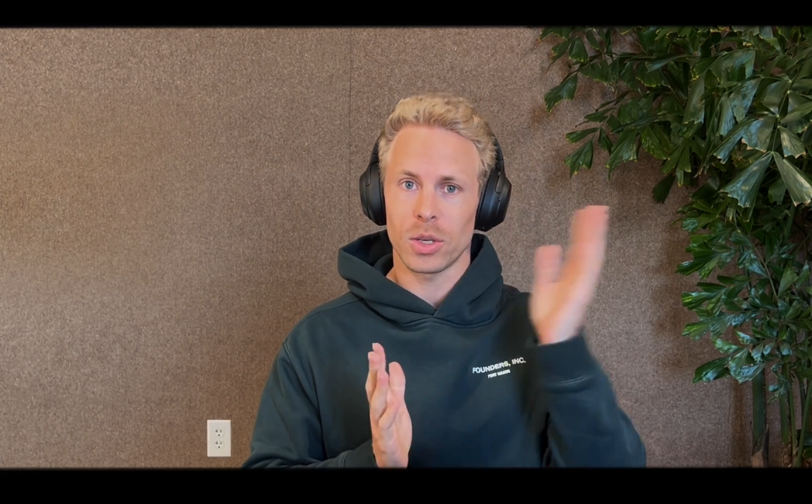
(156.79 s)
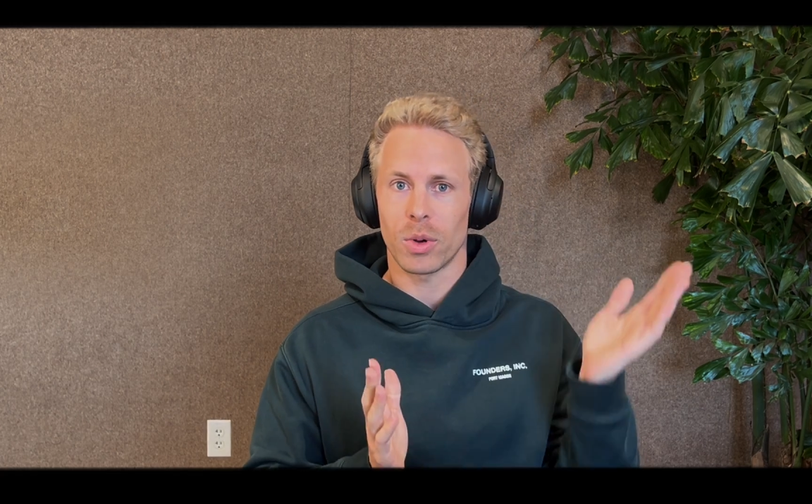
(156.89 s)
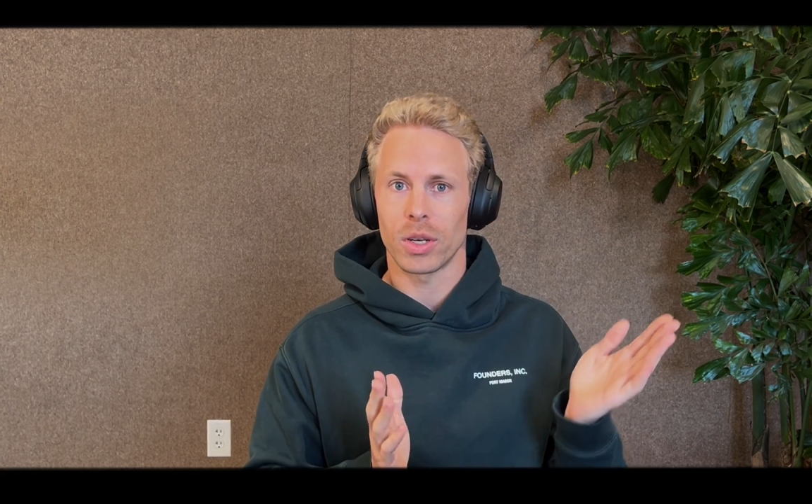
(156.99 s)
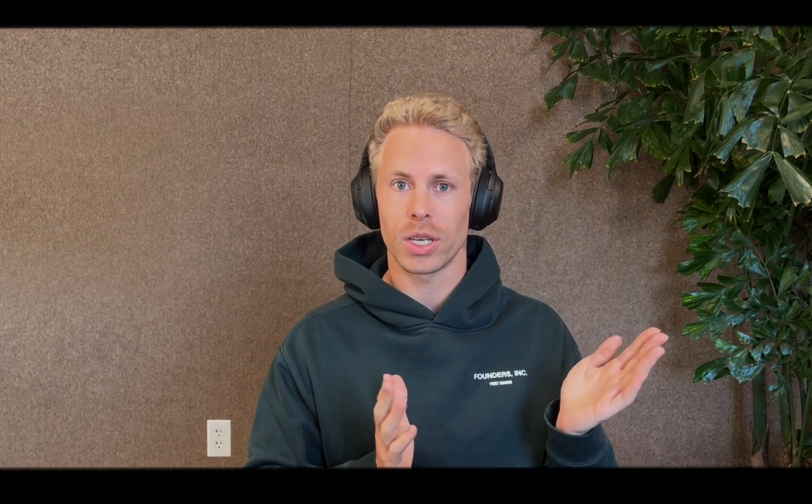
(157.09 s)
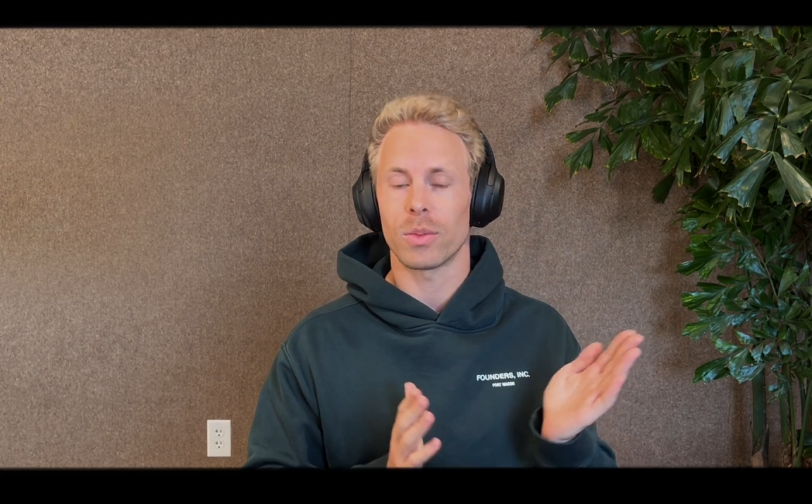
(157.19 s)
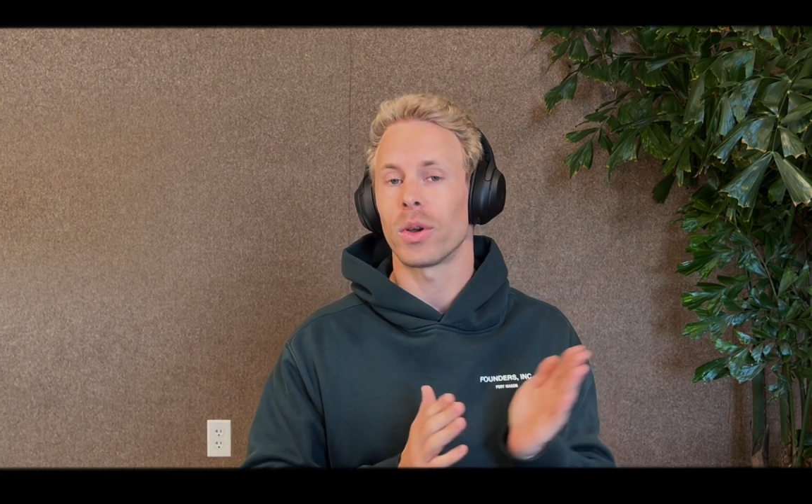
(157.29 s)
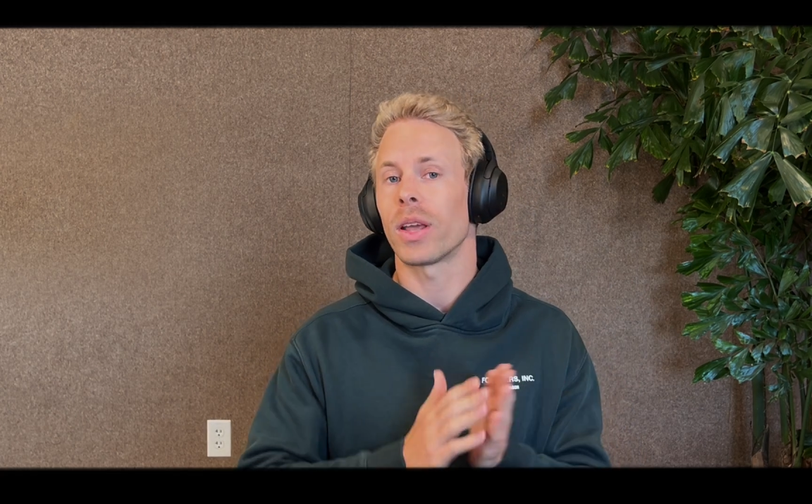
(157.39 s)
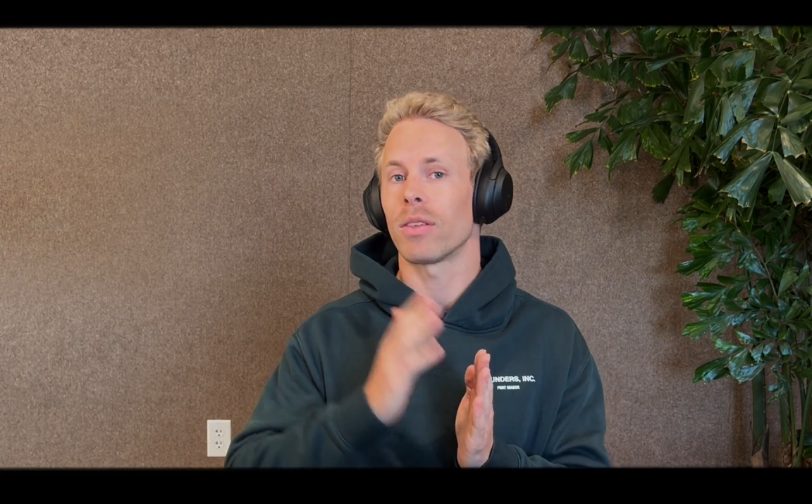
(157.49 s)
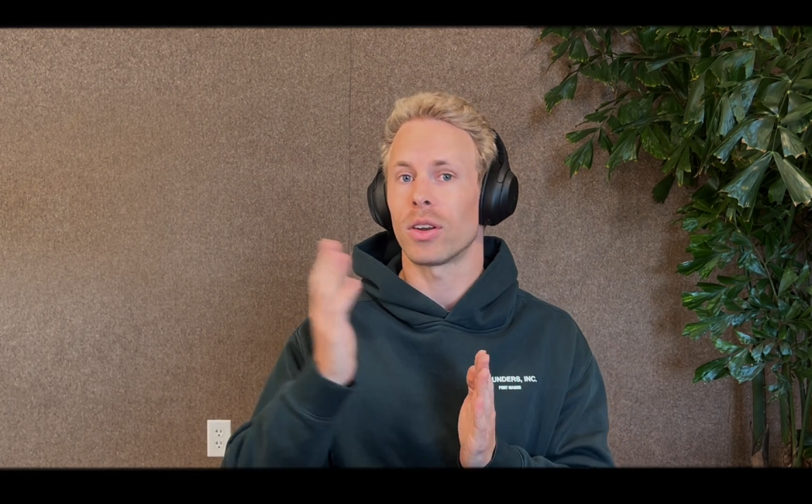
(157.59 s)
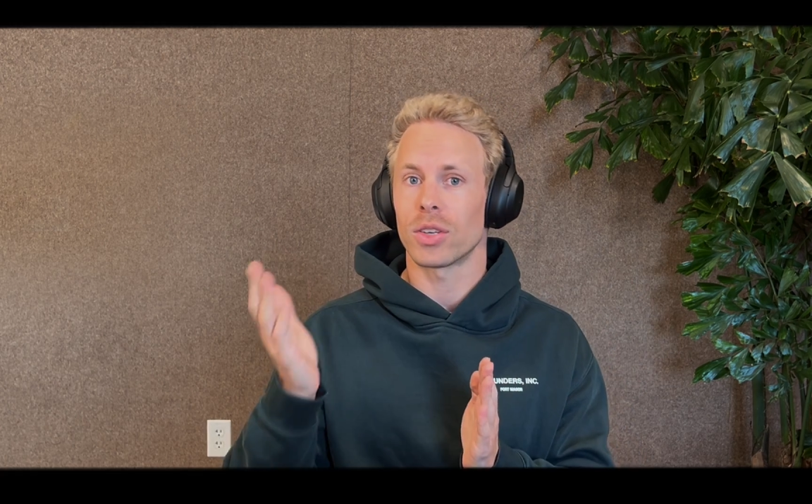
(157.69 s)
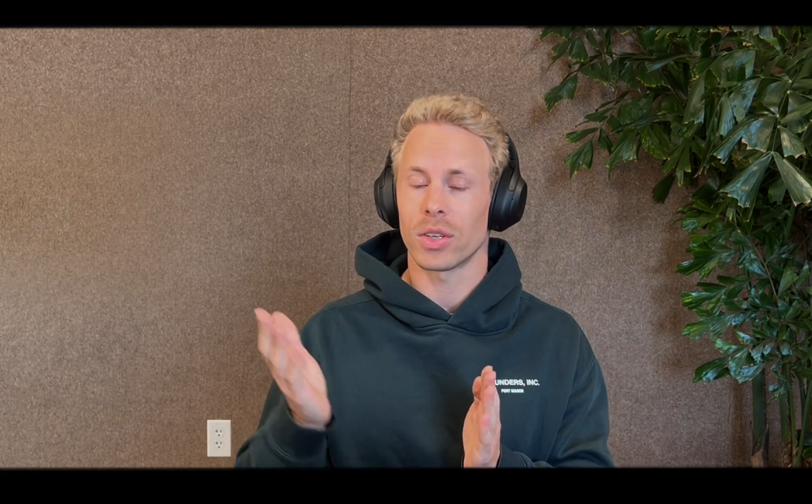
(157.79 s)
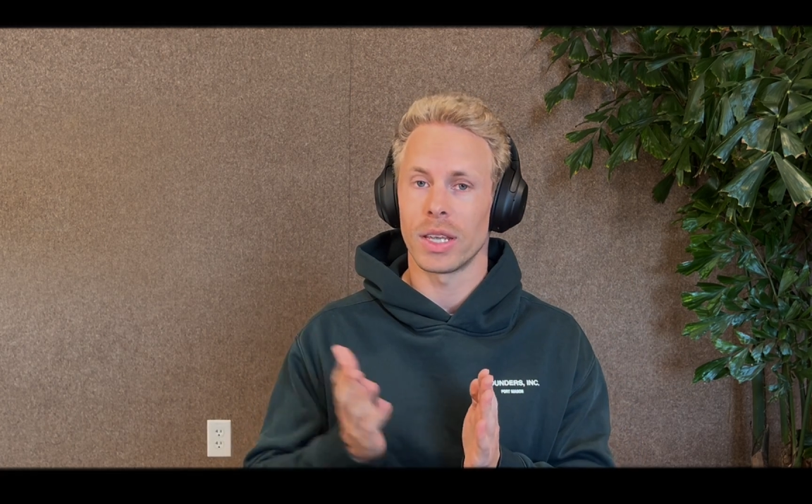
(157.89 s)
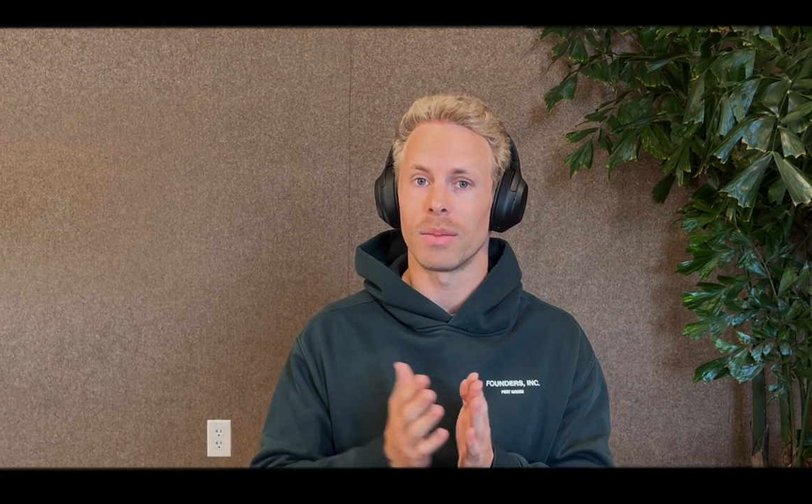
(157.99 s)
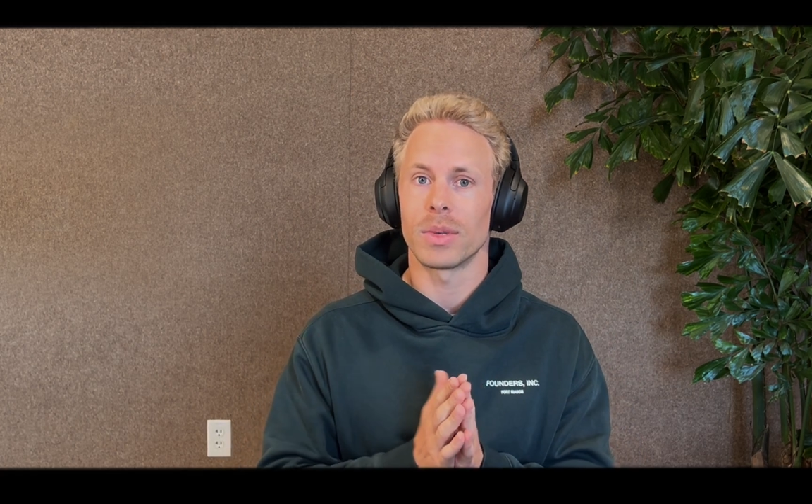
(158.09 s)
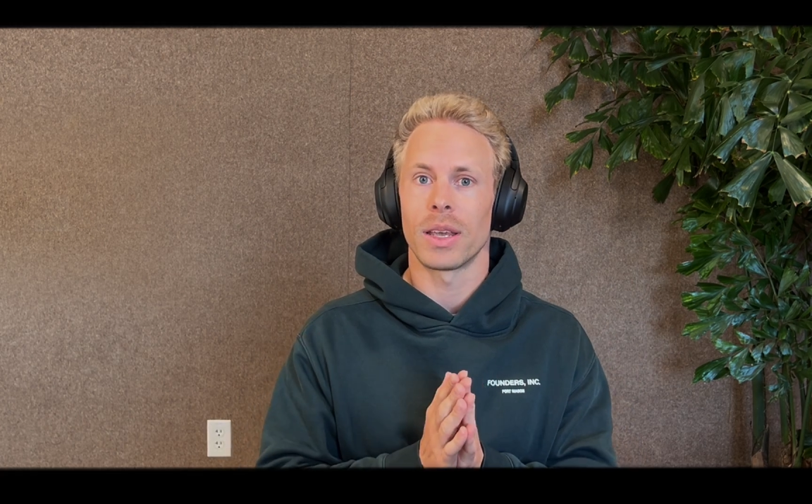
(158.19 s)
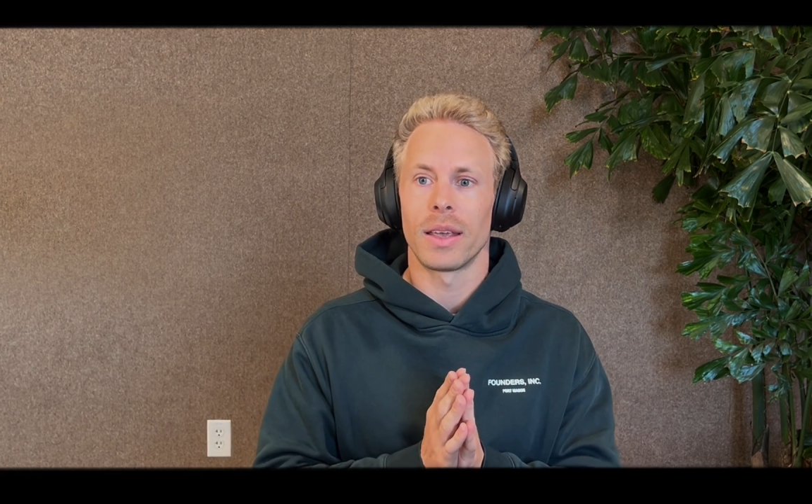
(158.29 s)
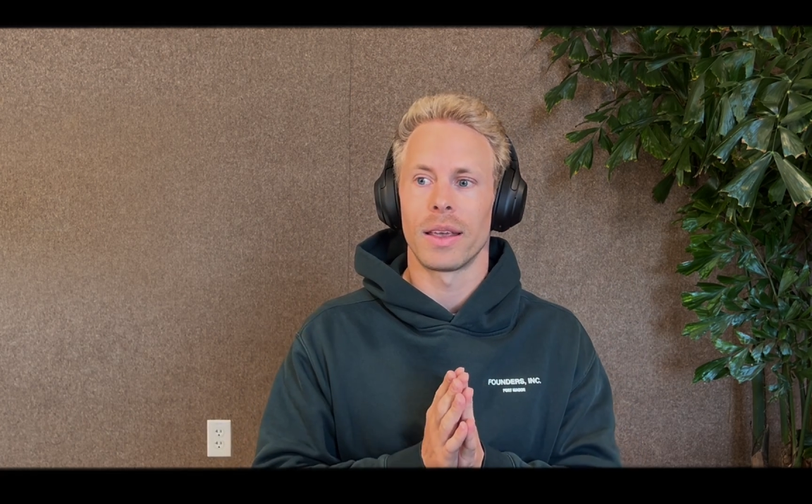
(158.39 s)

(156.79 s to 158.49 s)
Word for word: projects where you have larger teams.